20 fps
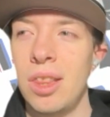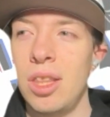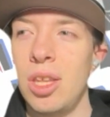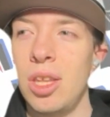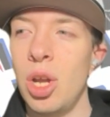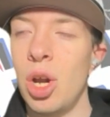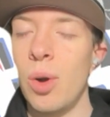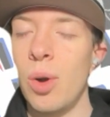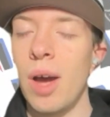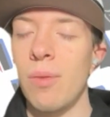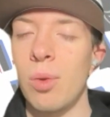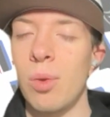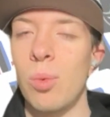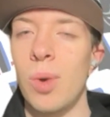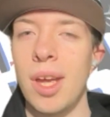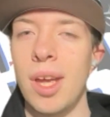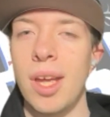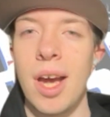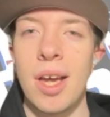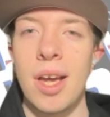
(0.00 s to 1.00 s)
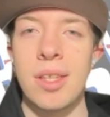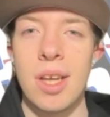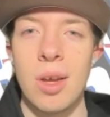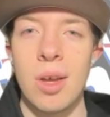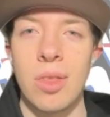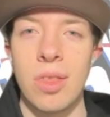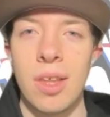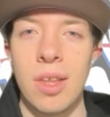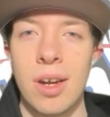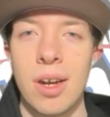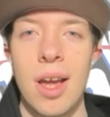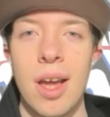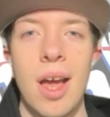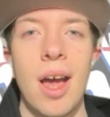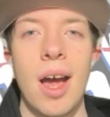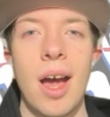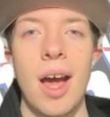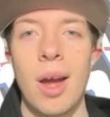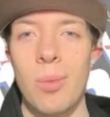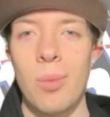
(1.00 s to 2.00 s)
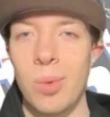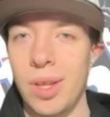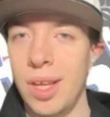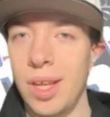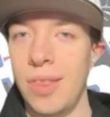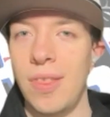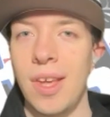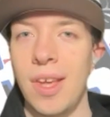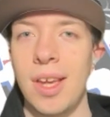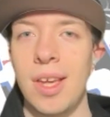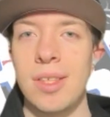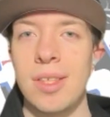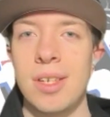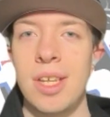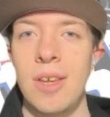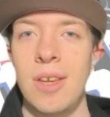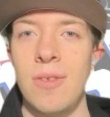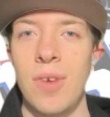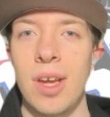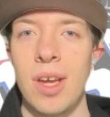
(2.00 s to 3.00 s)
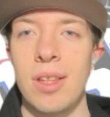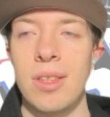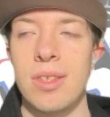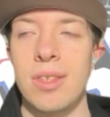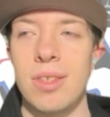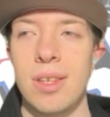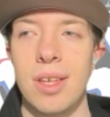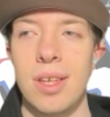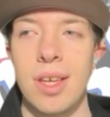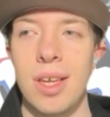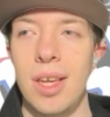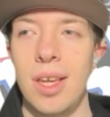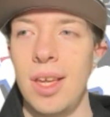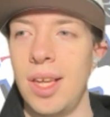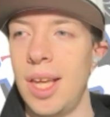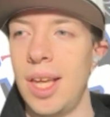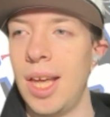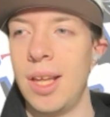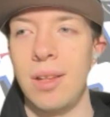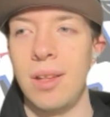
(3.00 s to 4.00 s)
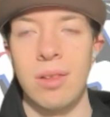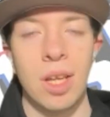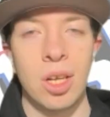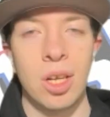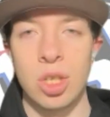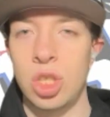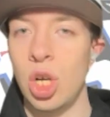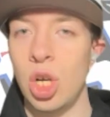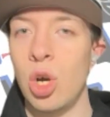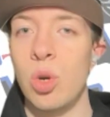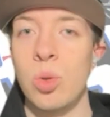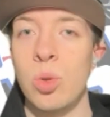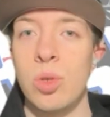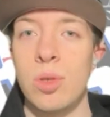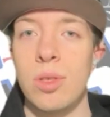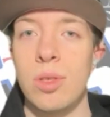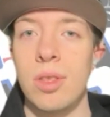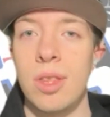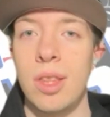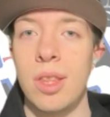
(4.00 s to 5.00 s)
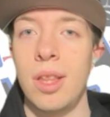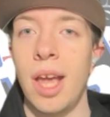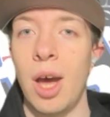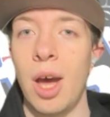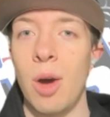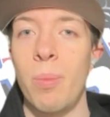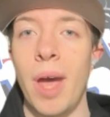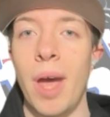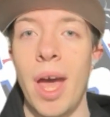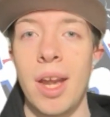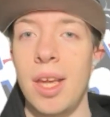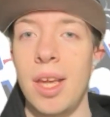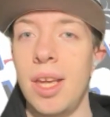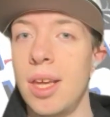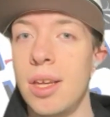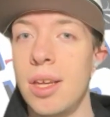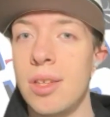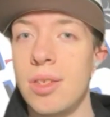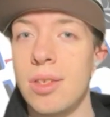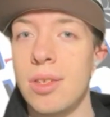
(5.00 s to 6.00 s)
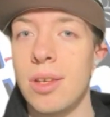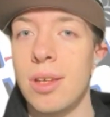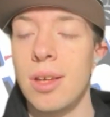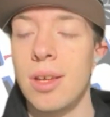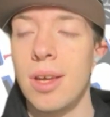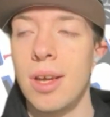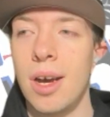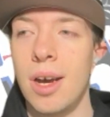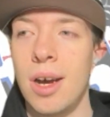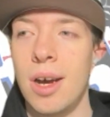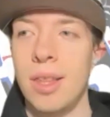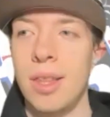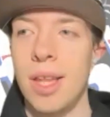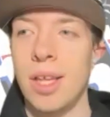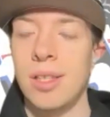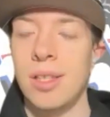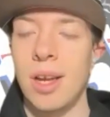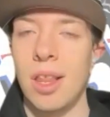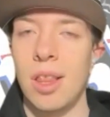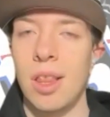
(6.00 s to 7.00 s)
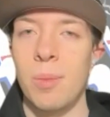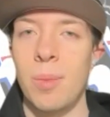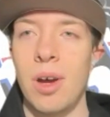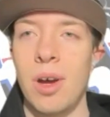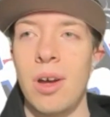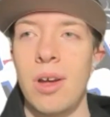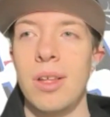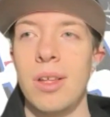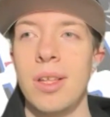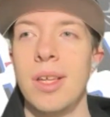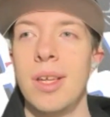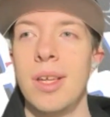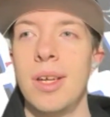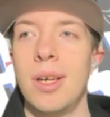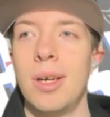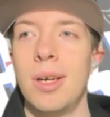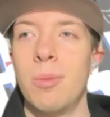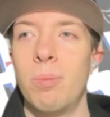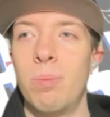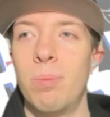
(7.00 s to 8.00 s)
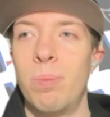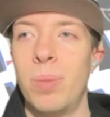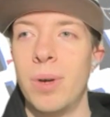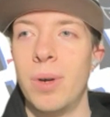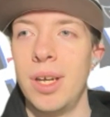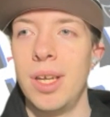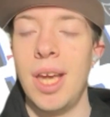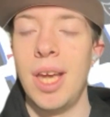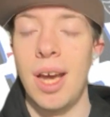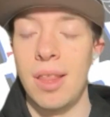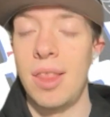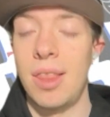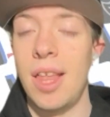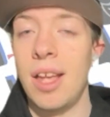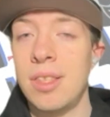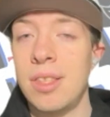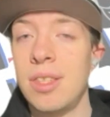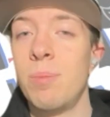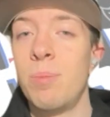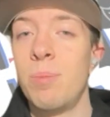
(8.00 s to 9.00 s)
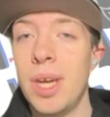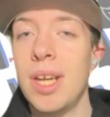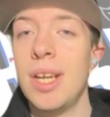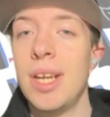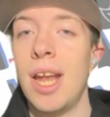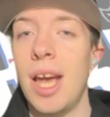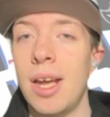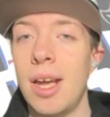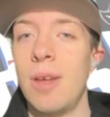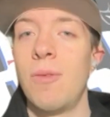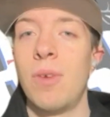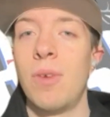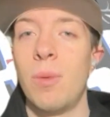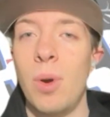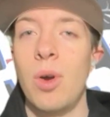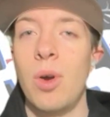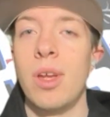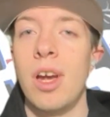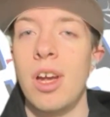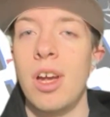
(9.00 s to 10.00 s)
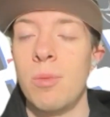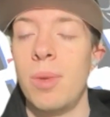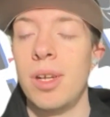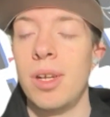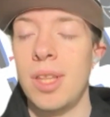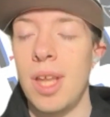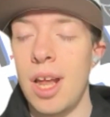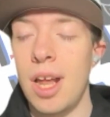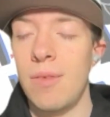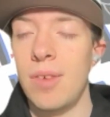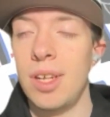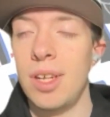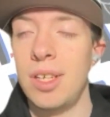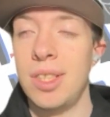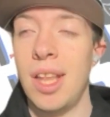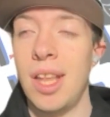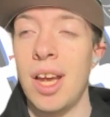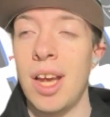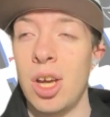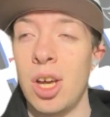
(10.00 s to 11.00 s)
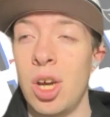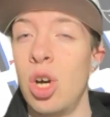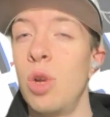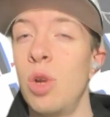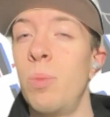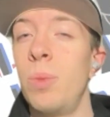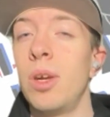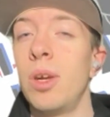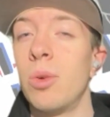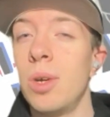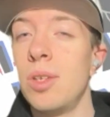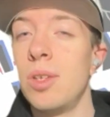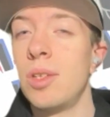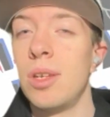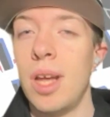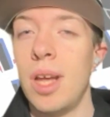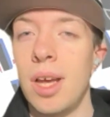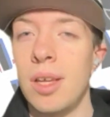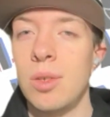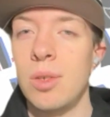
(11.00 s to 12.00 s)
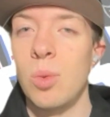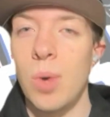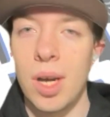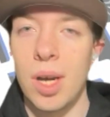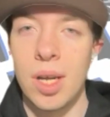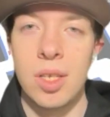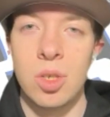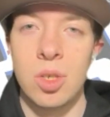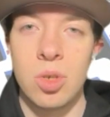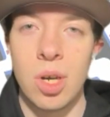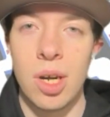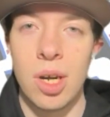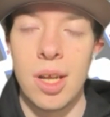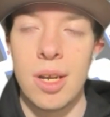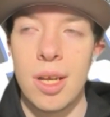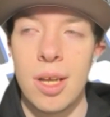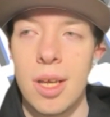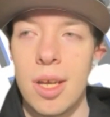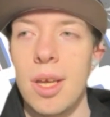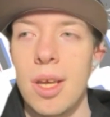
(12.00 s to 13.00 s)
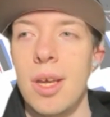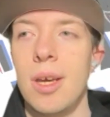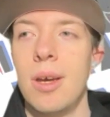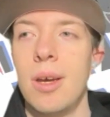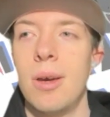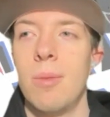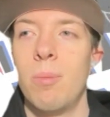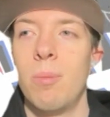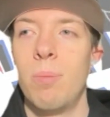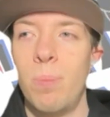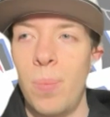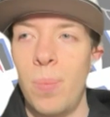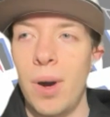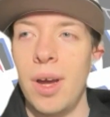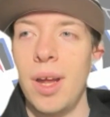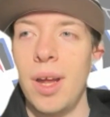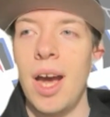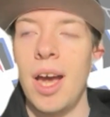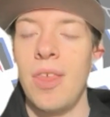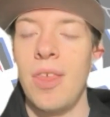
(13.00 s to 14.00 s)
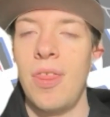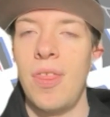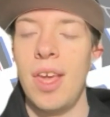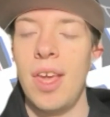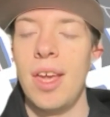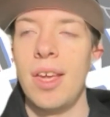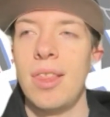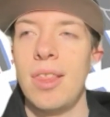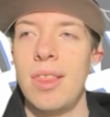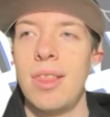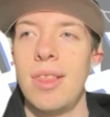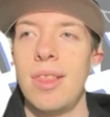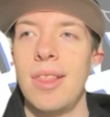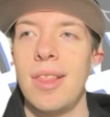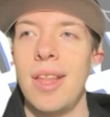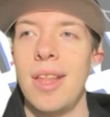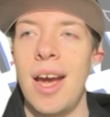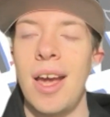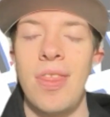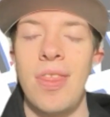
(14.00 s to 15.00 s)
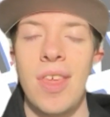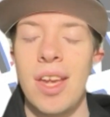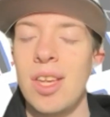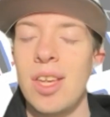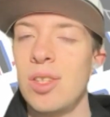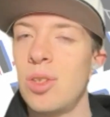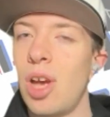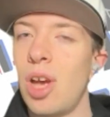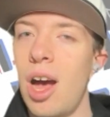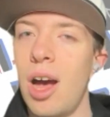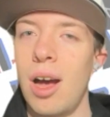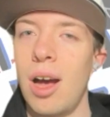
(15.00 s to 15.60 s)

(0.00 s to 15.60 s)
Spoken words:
you don't have the right guys out there, I really think his defense, it shows how bad he is on that side of the ball. But yeah, that's a big negative for Bojan Bogdanovic, and that could be a reason as to why he's traded. But I think his